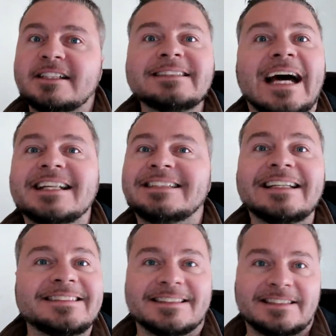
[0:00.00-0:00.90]
It's not as
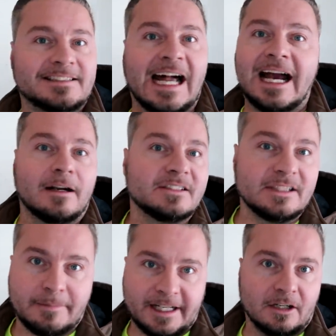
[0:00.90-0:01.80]
easy as just hiring
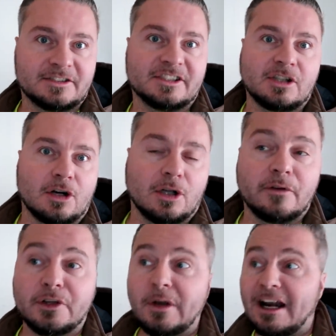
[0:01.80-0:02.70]
somebody else to start all
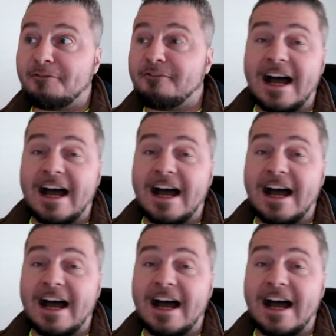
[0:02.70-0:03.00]
over. You gotta